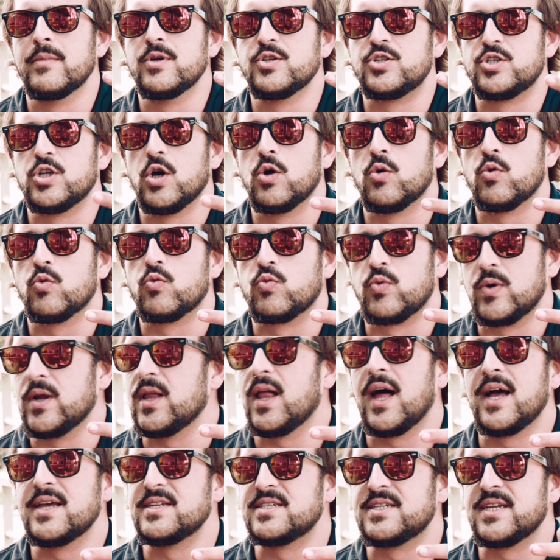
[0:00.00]
So
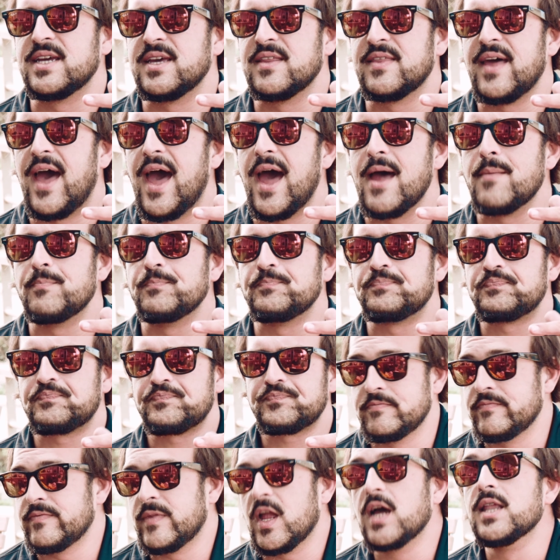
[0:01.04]
realizing that,
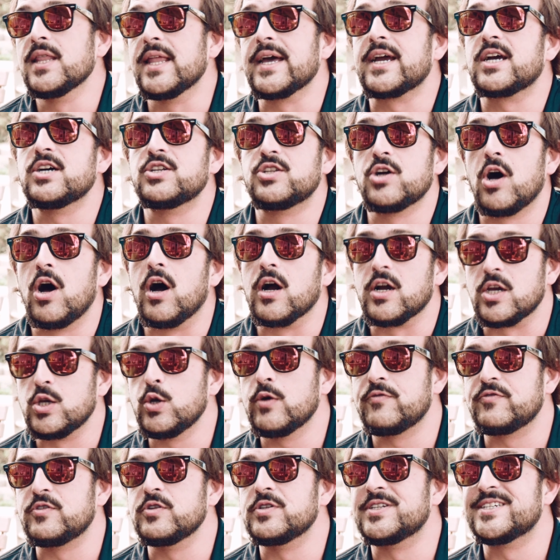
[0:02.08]
like a dog,
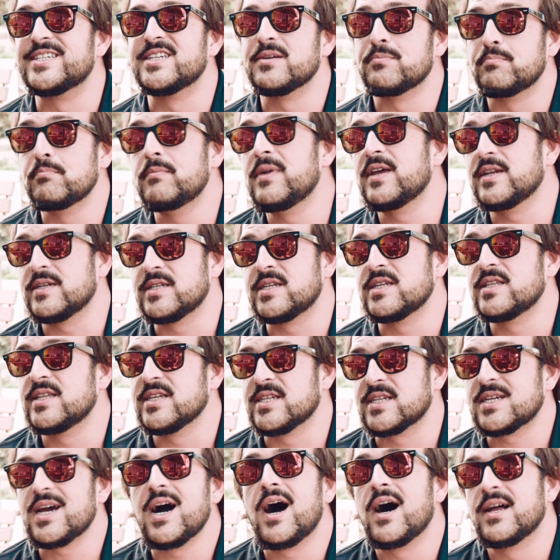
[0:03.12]
you have to submit to
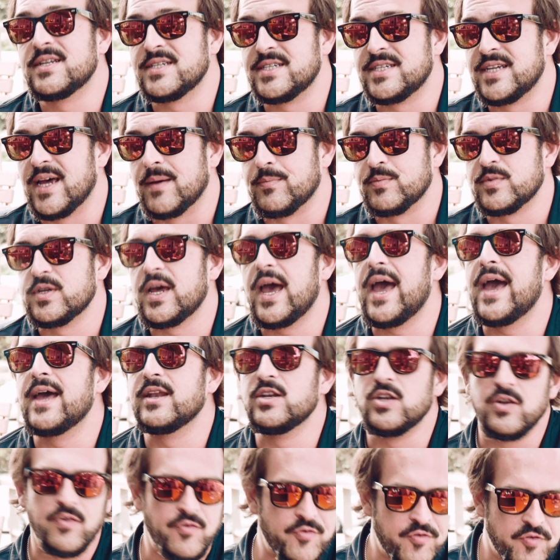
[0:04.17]
this concept
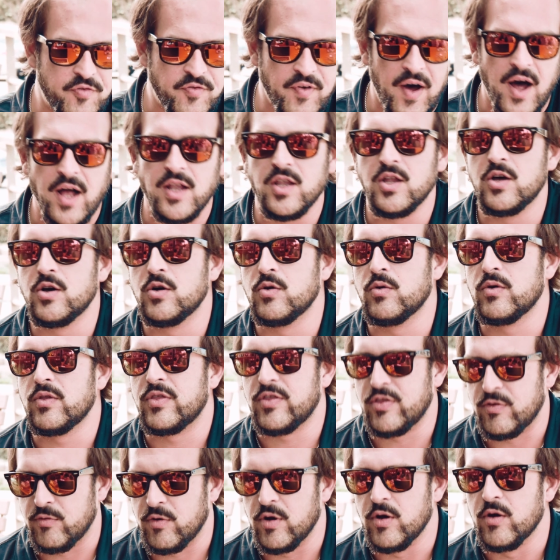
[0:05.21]
and follow
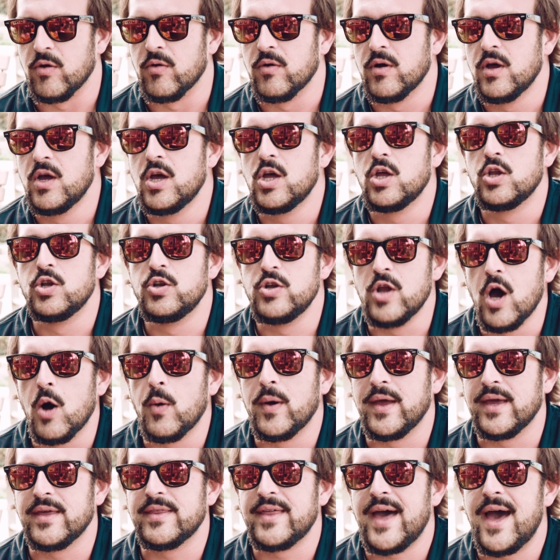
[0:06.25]
through,
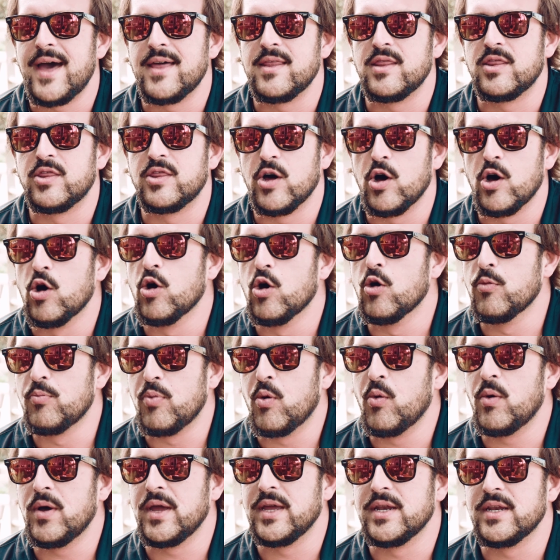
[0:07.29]
knowing that the whole
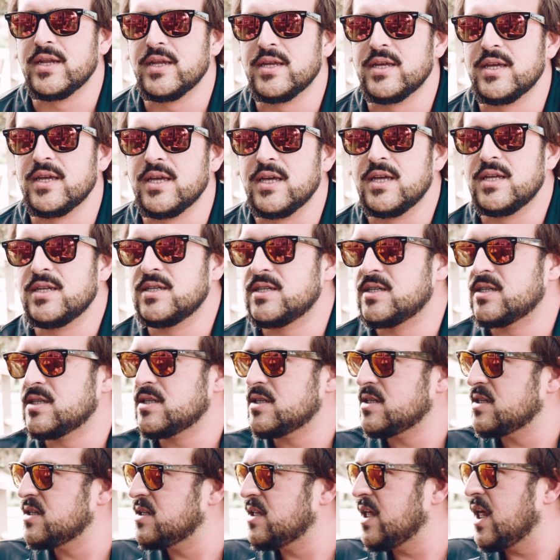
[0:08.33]
point
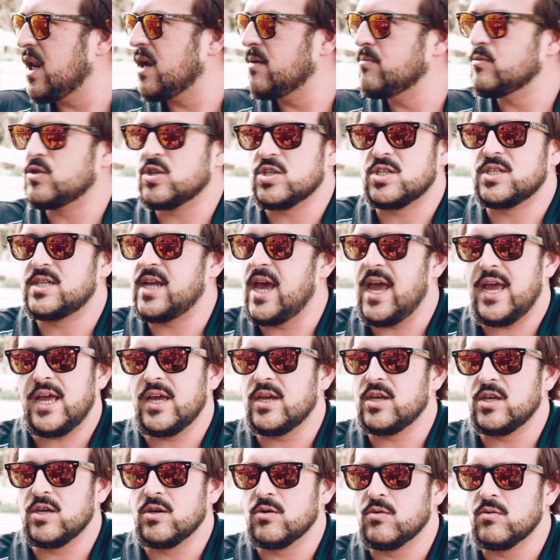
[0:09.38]
is that I'm just
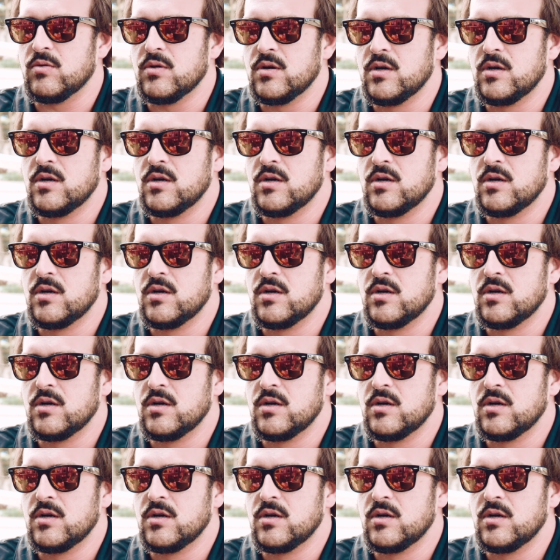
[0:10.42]
taking you